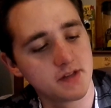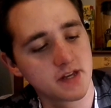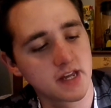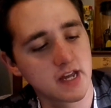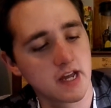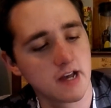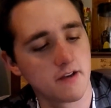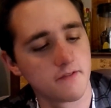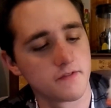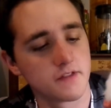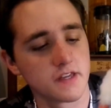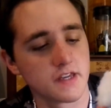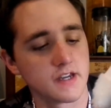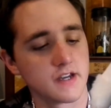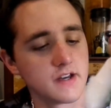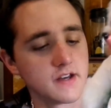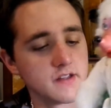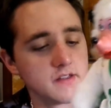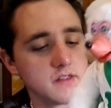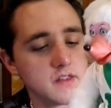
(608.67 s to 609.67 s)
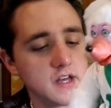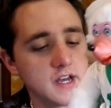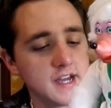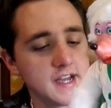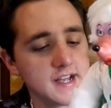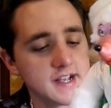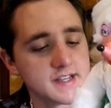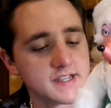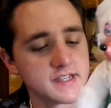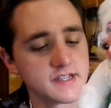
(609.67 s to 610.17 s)
have the
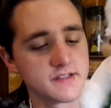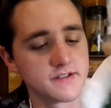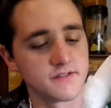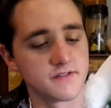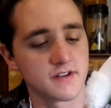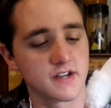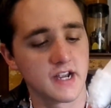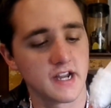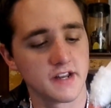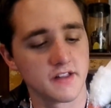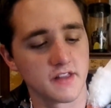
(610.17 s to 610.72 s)
legs and they're kind of